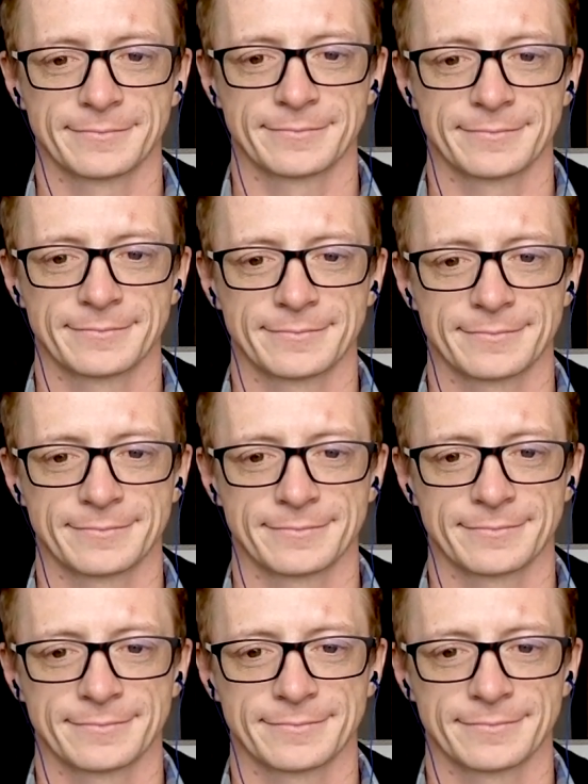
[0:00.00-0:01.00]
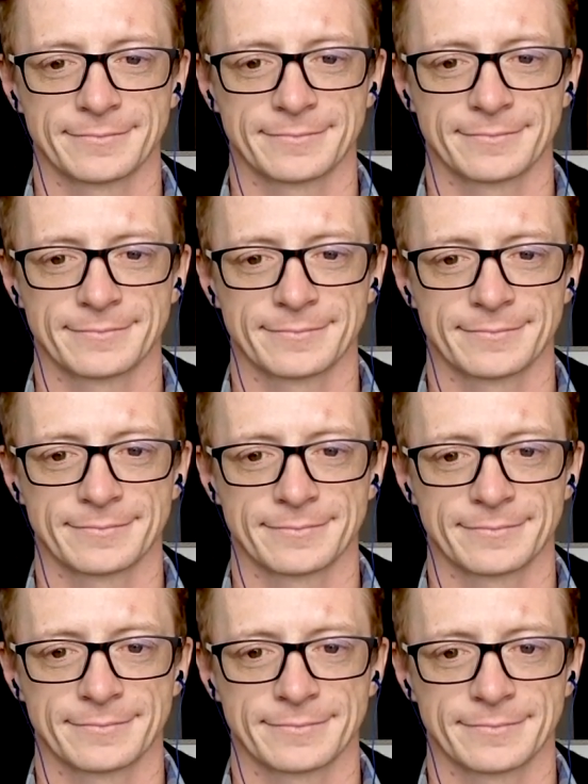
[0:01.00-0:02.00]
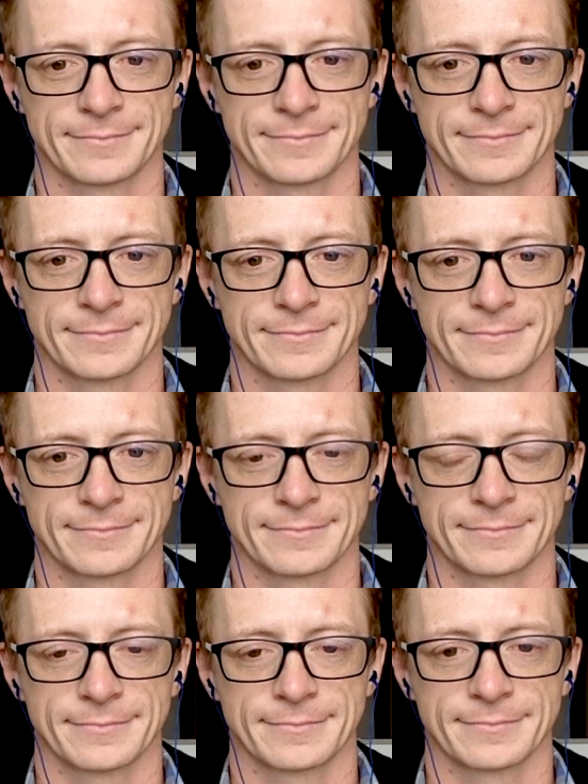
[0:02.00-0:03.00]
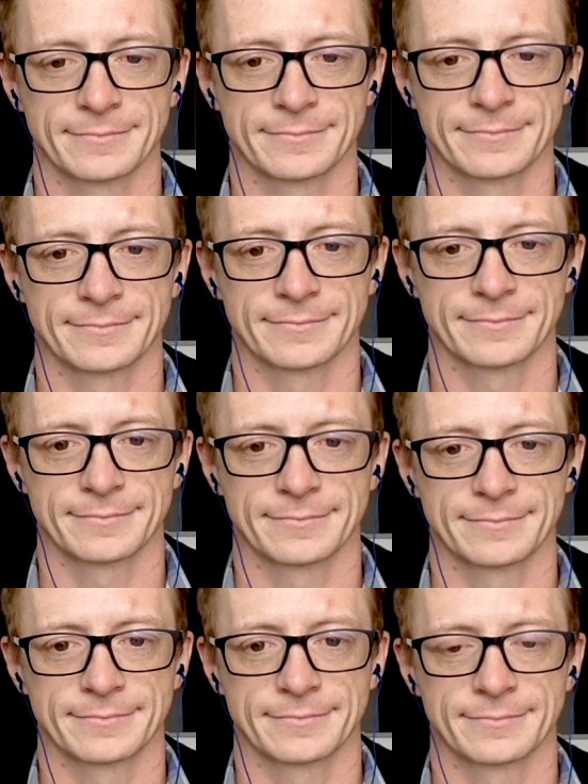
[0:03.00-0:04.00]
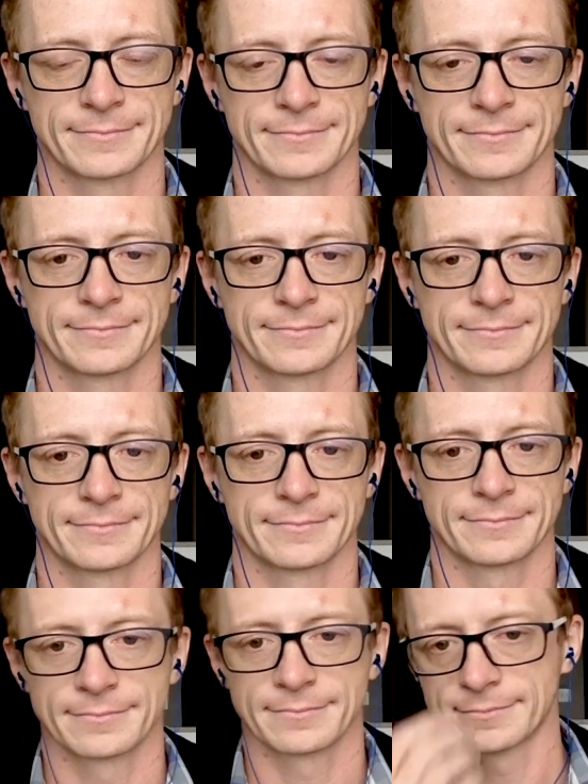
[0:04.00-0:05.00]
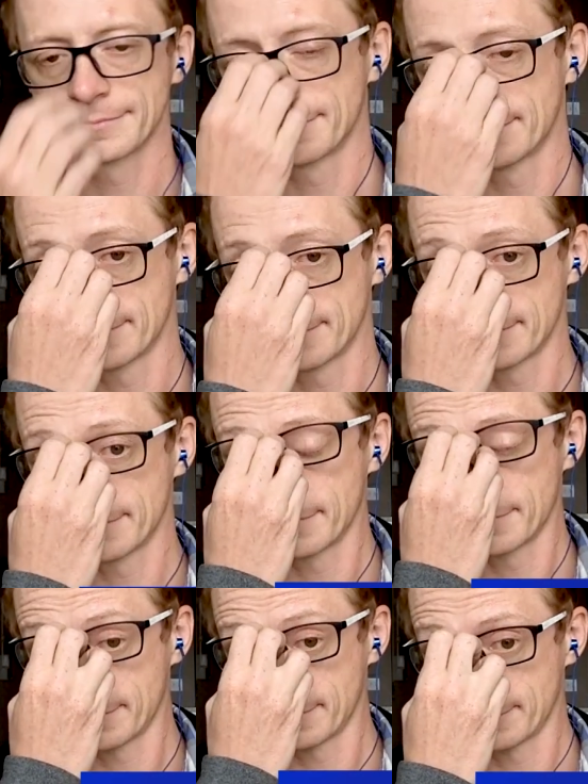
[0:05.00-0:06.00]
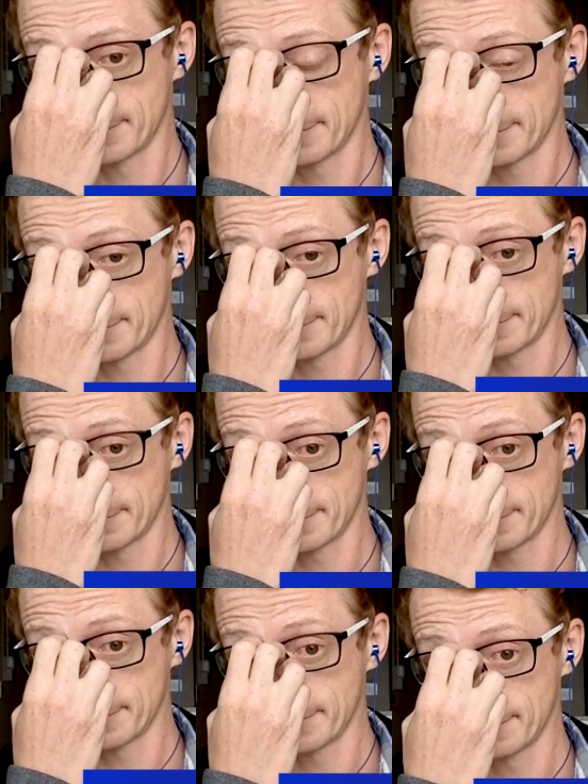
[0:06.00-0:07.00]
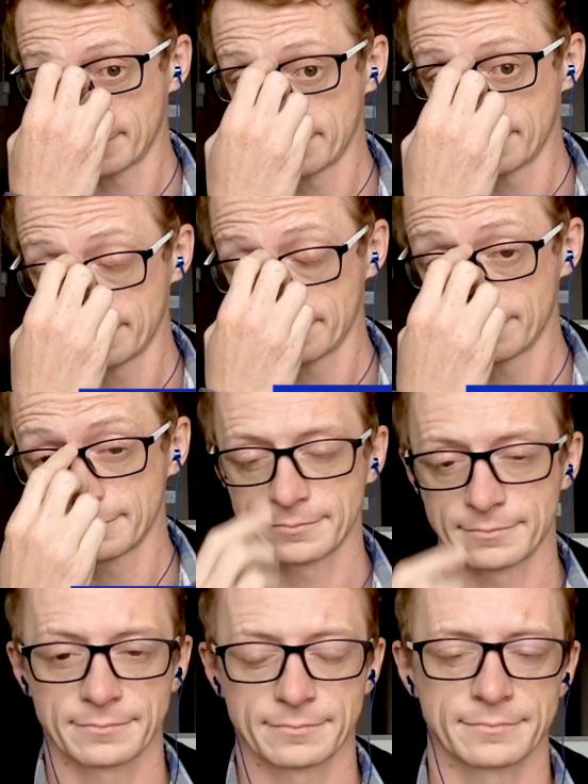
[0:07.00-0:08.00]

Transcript: The person shown says nothing.